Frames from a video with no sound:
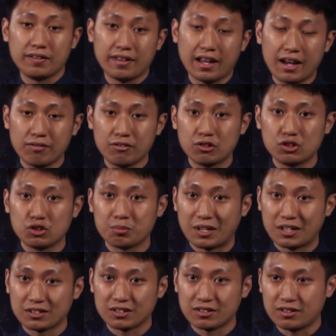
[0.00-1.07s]
-2 to the
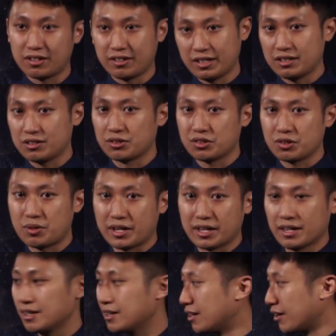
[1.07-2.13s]
power 0 it's also 1.
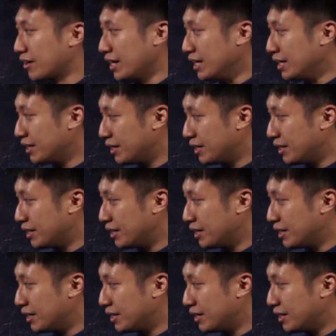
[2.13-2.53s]
Okay,